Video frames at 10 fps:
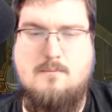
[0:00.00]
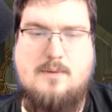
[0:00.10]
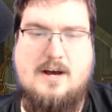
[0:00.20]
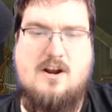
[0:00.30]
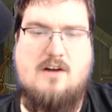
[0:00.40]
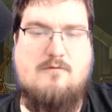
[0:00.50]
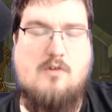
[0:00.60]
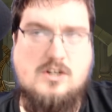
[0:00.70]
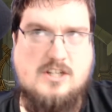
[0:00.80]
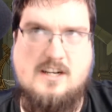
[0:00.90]
but
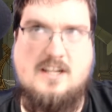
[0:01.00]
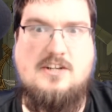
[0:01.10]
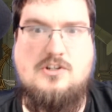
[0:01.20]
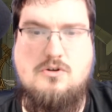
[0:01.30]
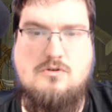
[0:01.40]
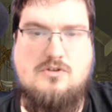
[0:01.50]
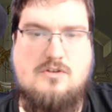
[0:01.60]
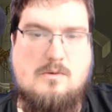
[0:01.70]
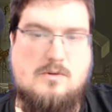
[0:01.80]
unfortunately, due to the